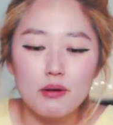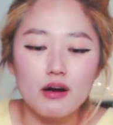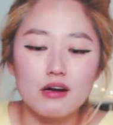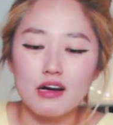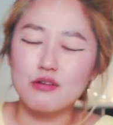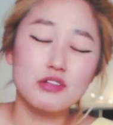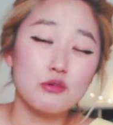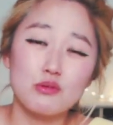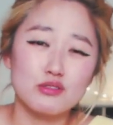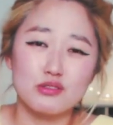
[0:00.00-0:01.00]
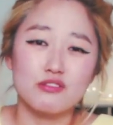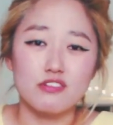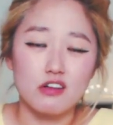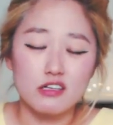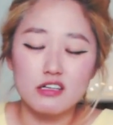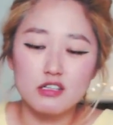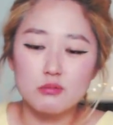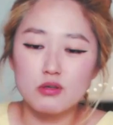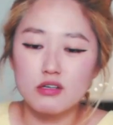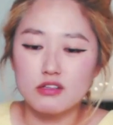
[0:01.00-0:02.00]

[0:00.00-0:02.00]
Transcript: but I don't think we're doing vlogging anymore.